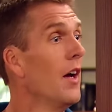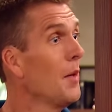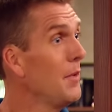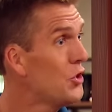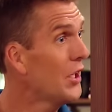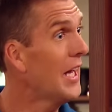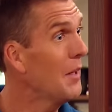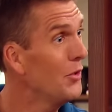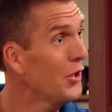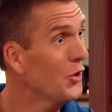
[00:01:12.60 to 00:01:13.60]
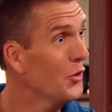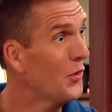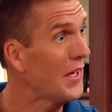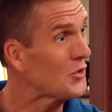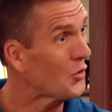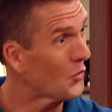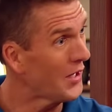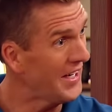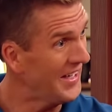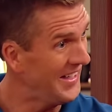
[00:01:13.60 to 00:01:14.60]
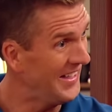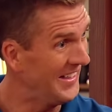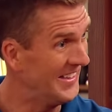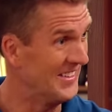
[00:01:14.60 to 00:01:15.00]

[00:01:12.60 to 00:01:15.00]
I mean she came to you. That's great.